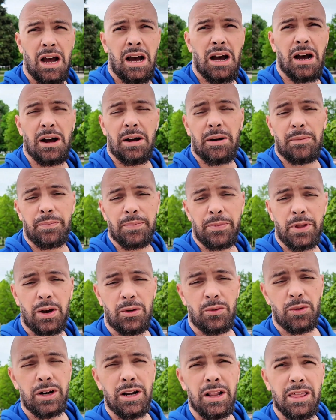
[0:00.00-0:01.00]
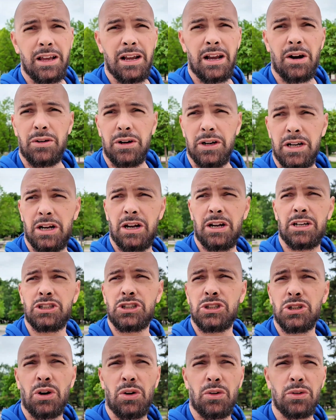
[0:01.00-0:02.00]
One thing I want to
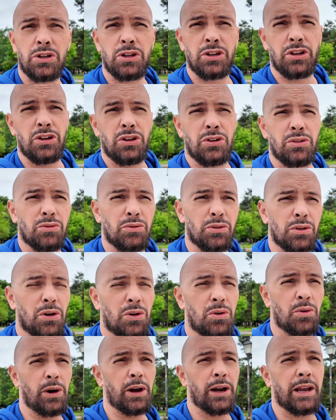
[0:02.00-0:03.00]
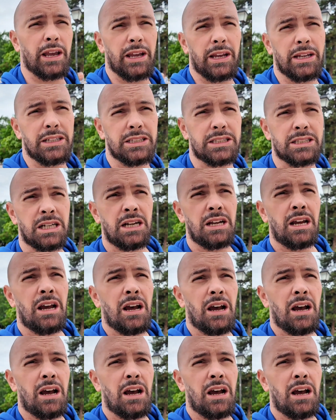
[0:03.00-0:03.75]
show to you real quick is